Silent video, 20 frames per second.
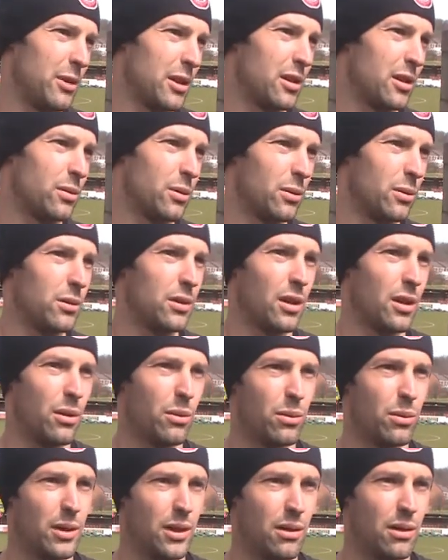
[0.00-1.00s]
because
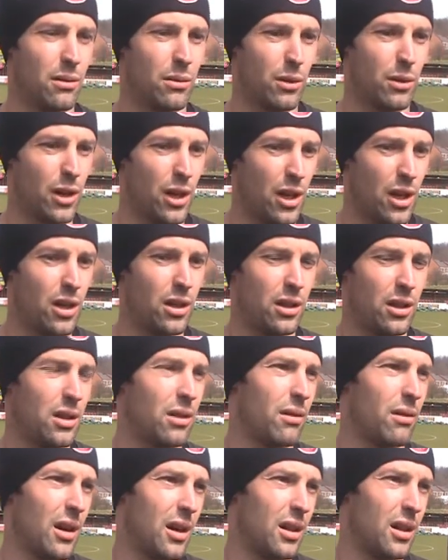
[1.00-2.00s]
we're earning
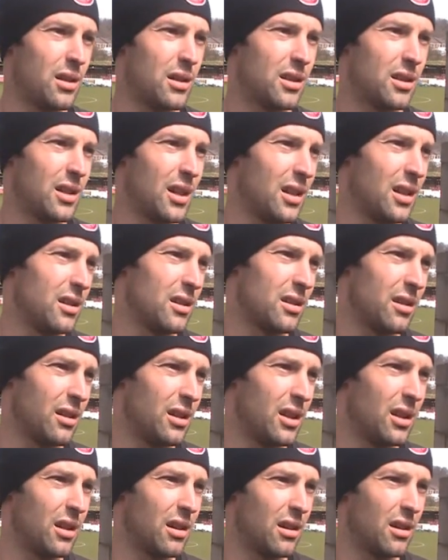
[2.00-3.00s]
the right to stay in this
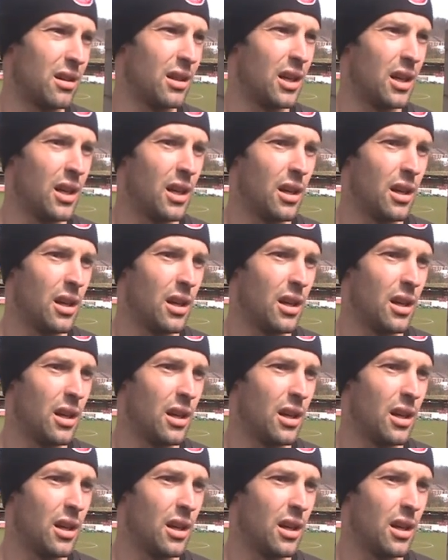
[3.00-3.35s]
league, and